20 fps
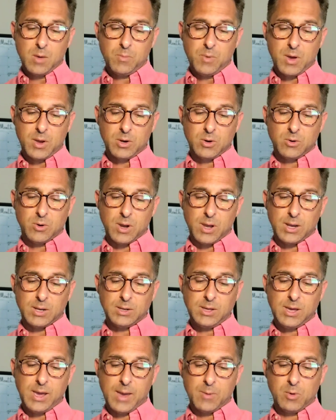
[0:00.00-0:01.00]

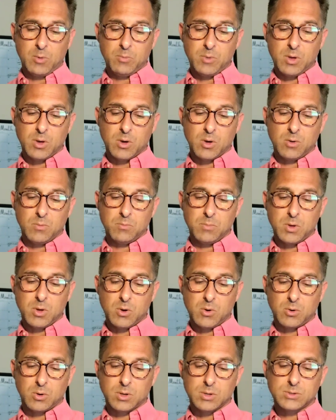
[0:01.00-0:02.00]
petitgrain, chamomile,
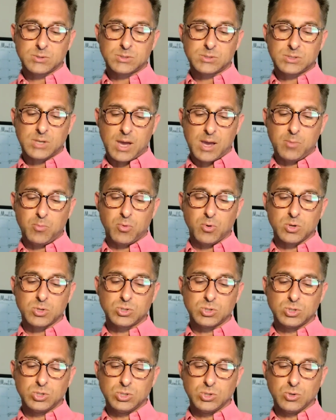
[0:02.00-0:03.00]
milk,
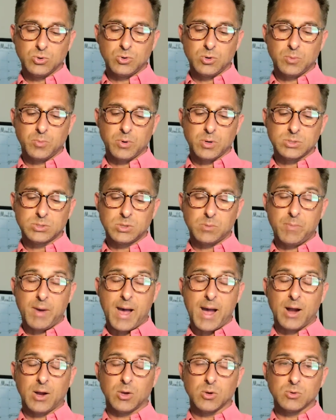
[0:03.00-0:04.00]
cypress, juniper,
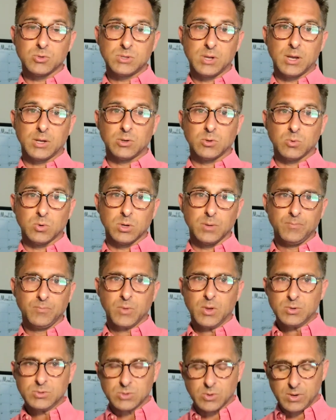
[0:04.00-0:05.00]
tobacco, sandalwood.
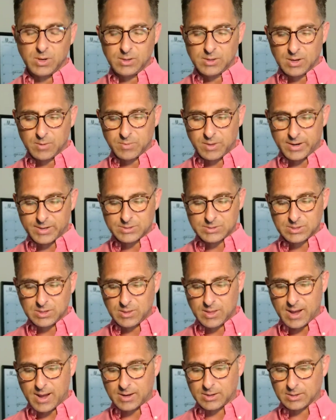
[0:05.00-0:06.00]
So anytime that I see
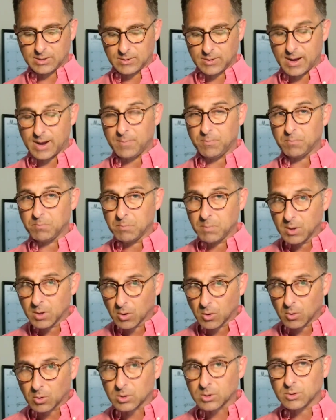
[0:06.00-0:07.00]
that
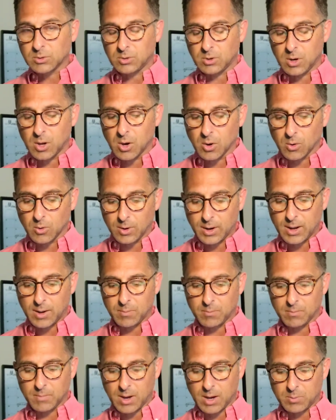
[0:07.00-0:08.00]
milk note,
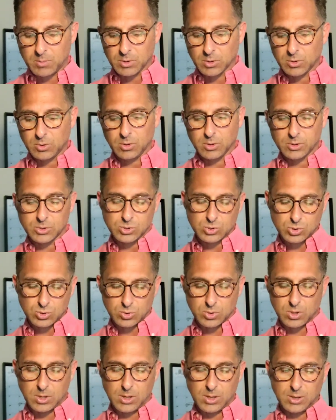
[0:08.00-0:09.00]
I'm a little
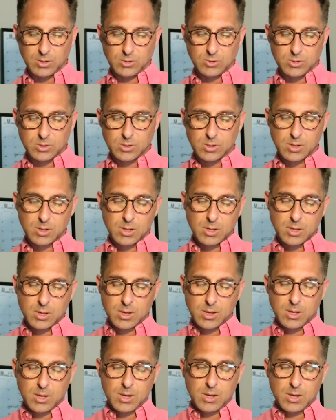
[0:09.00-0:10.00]
intrigued.
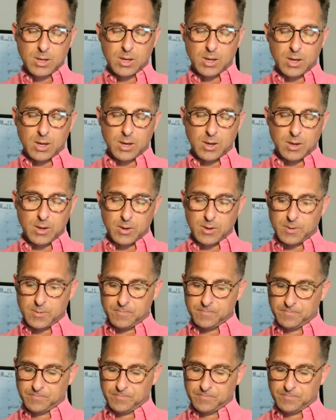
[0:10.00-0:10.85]
I